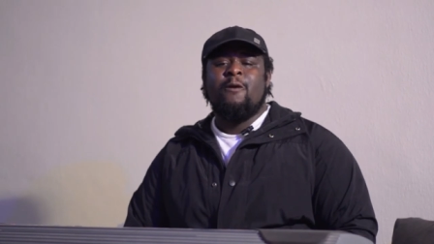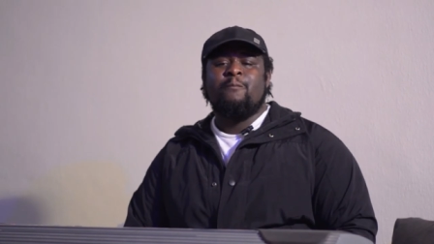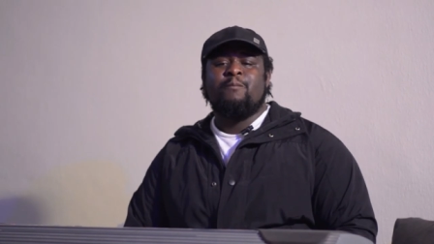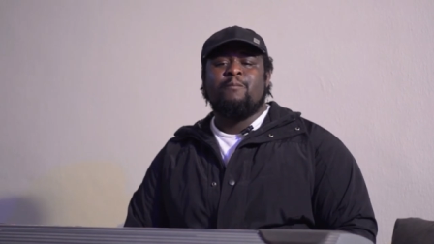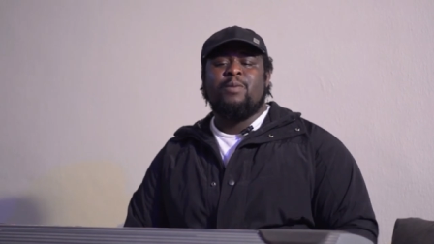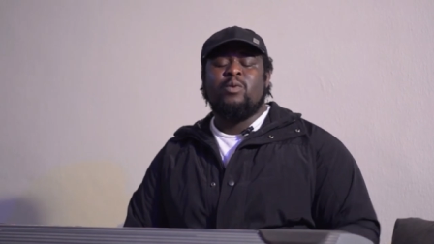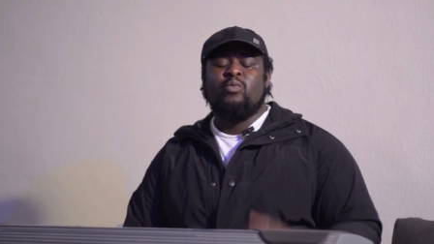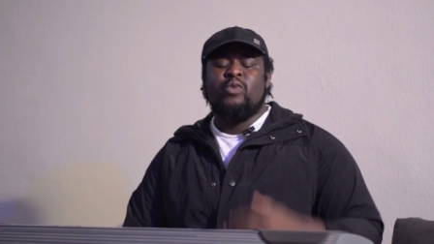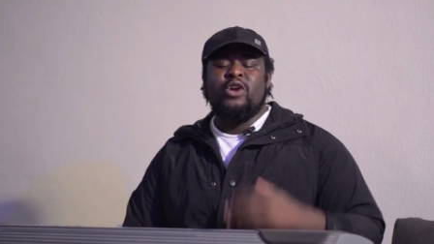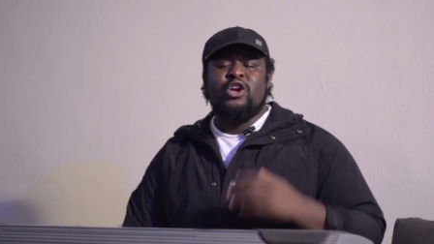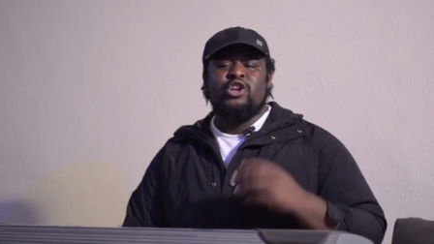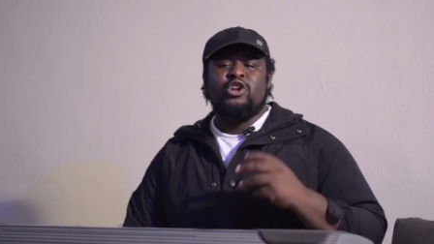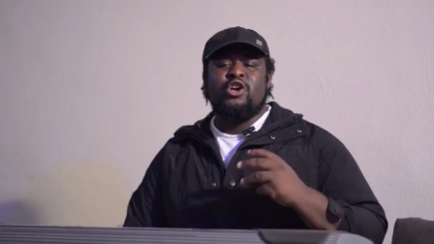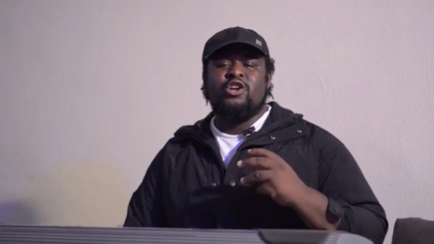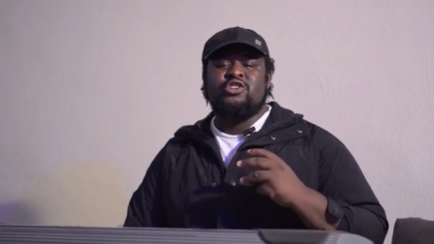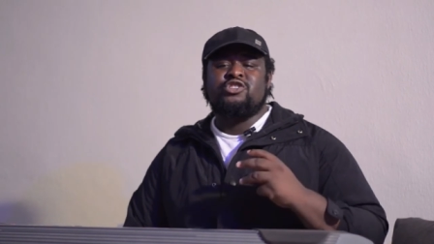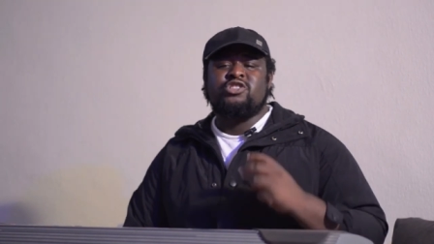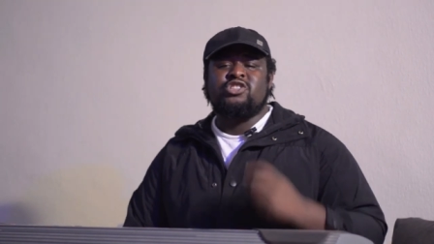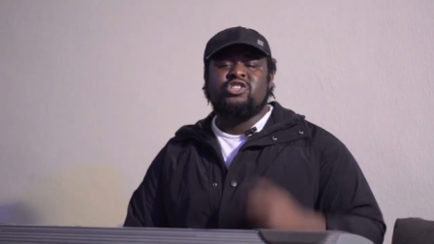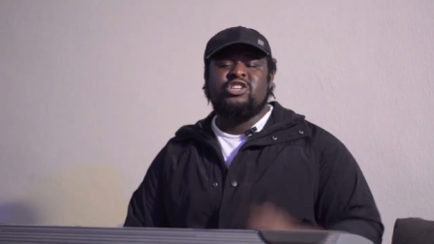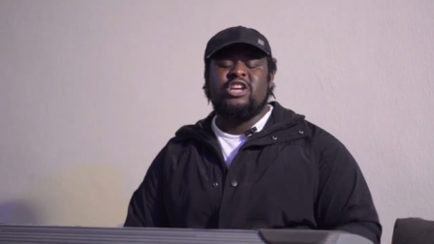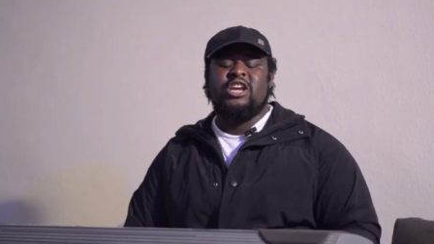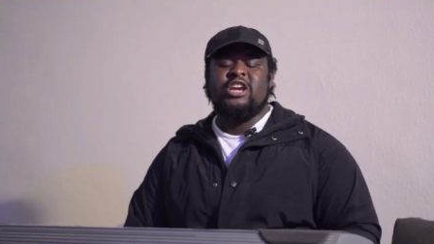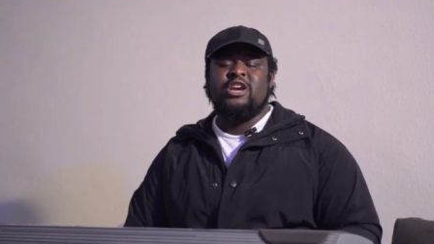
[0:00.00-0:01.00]
but we are not
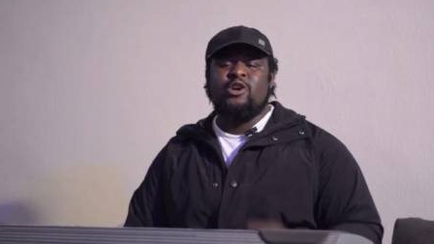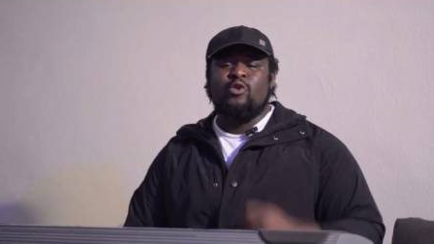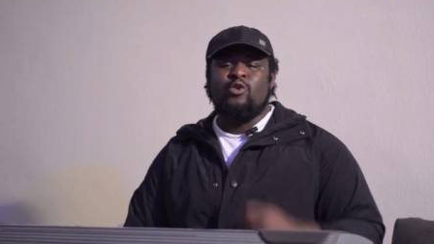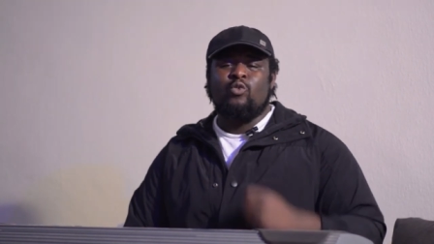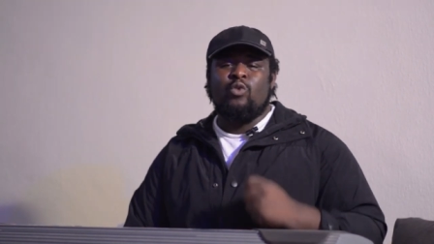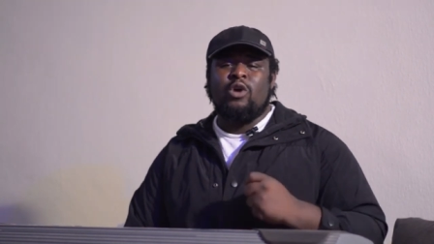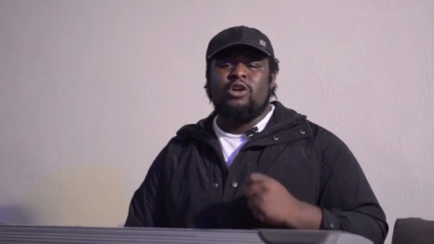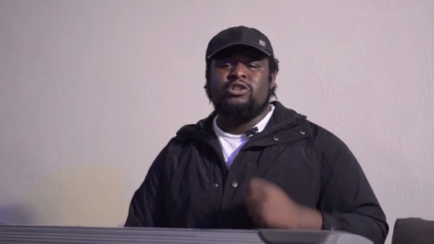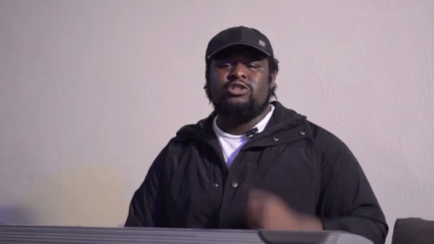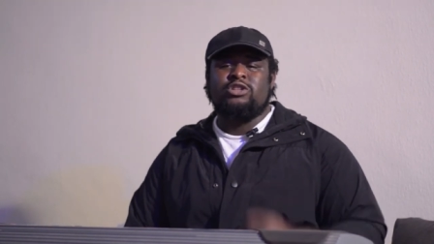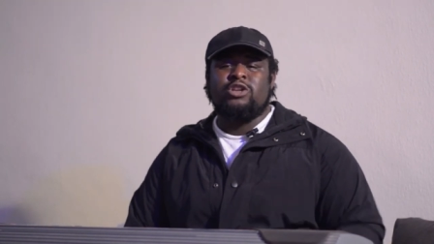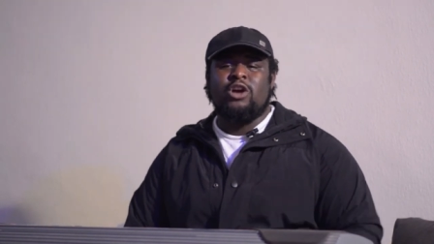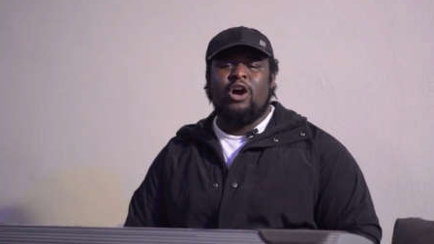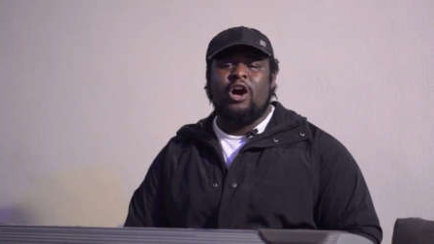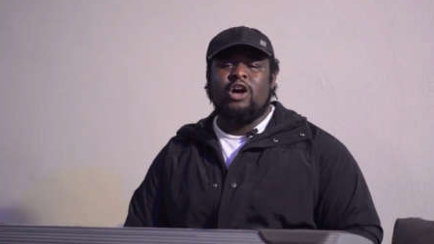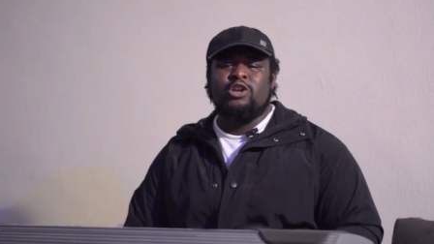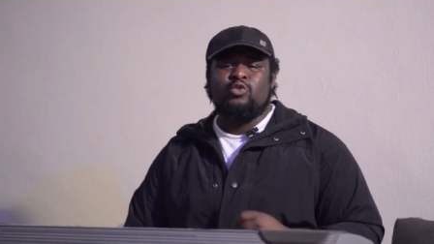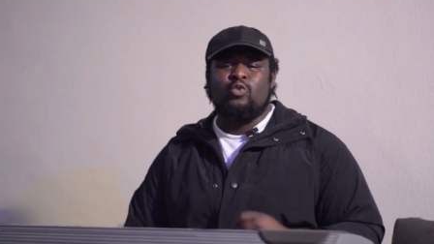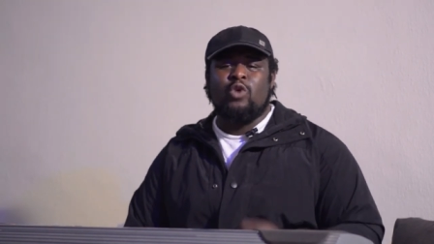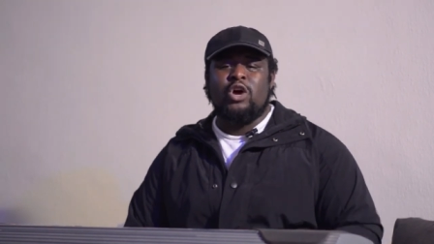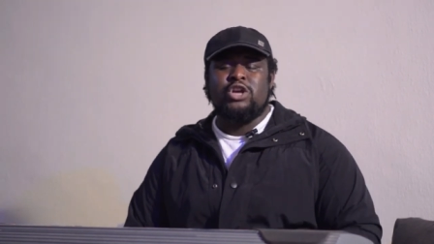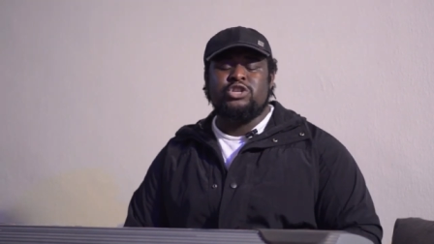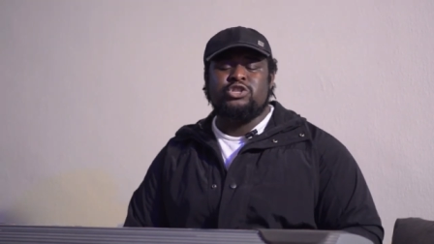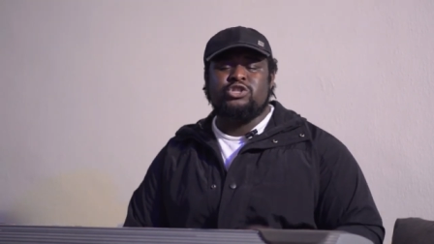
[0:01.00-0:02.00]
seeing what God
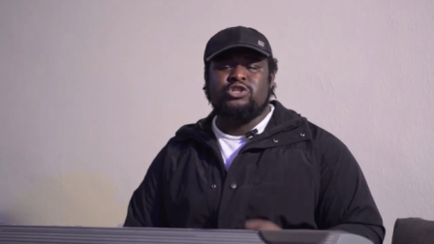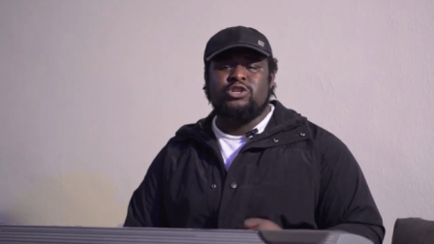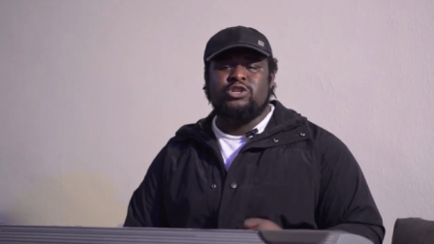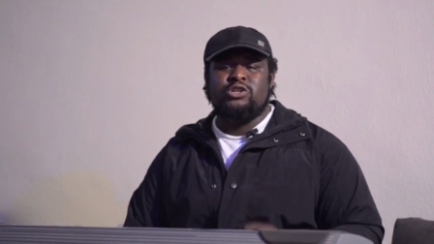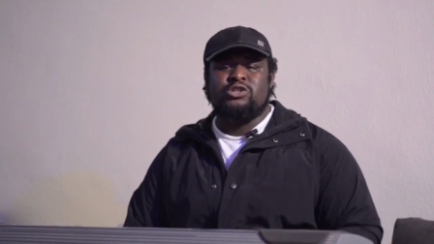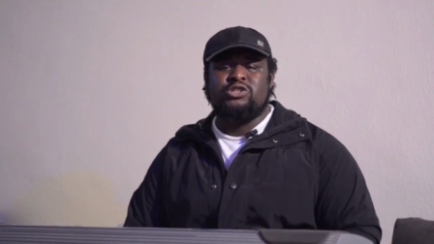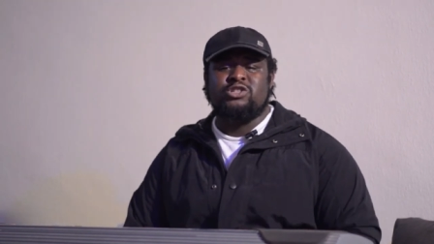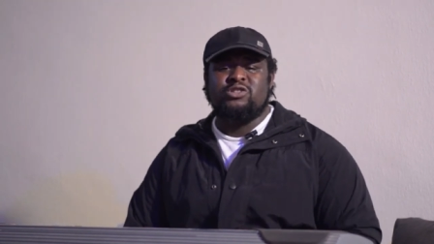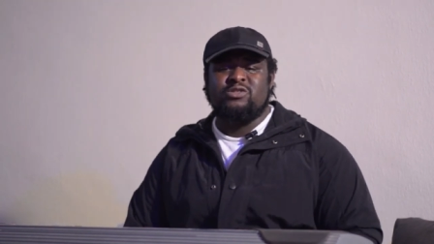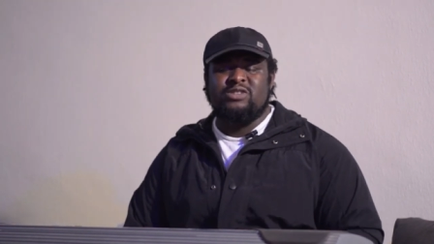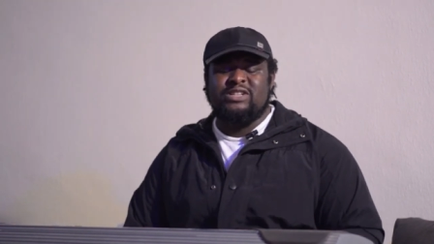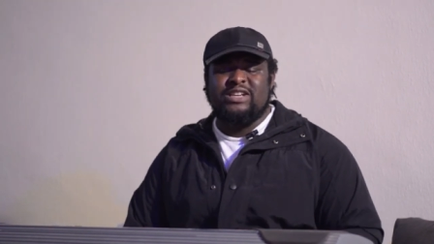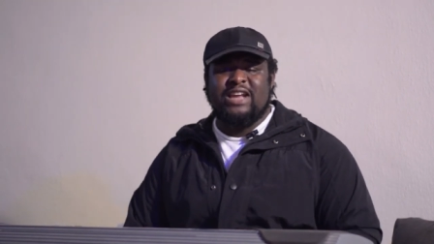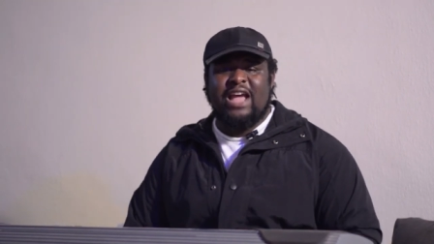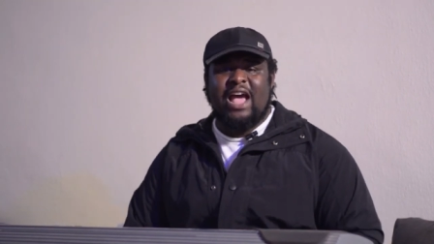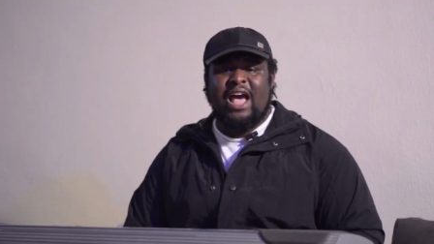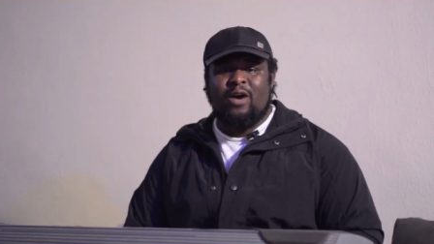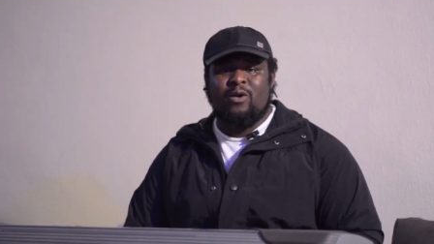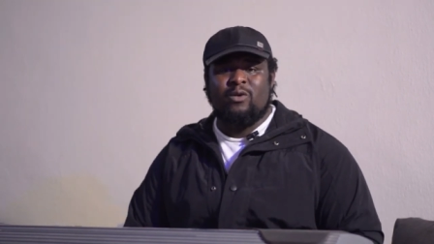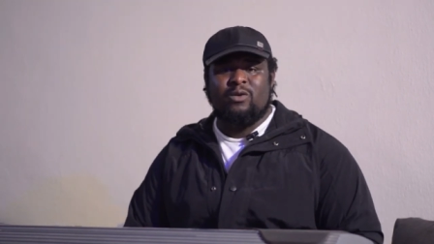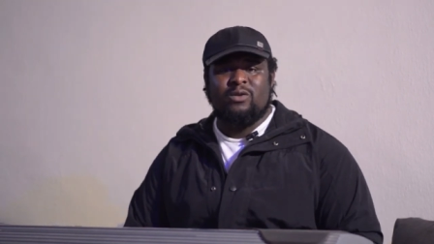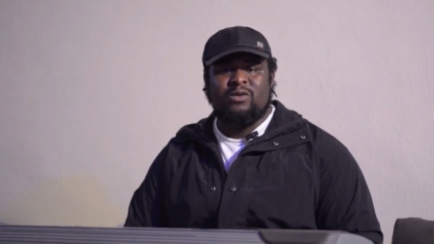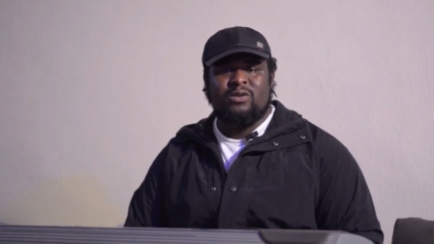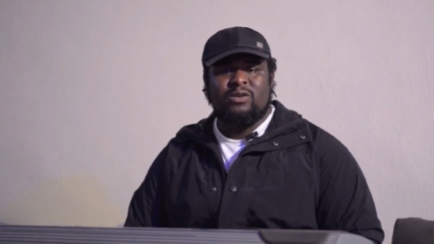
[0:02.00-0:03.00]
wants to do
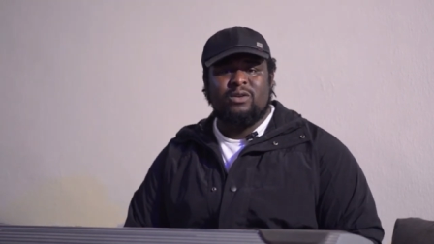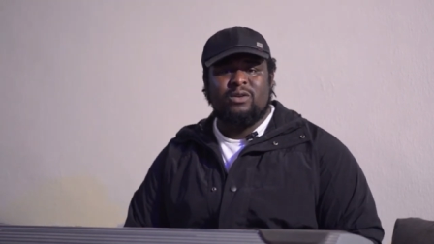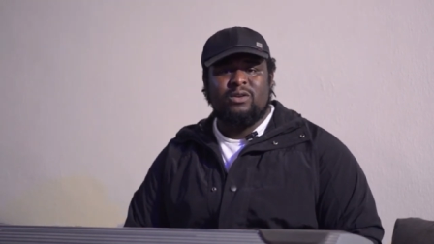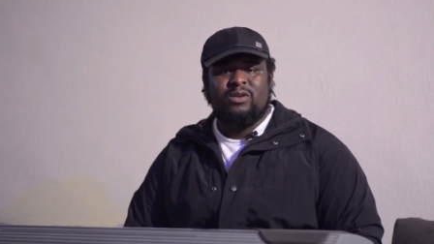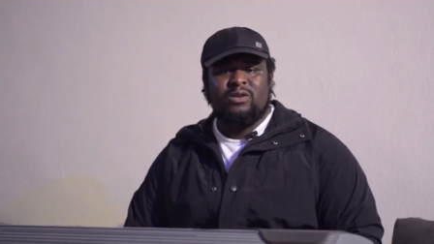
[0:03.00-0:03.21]
now.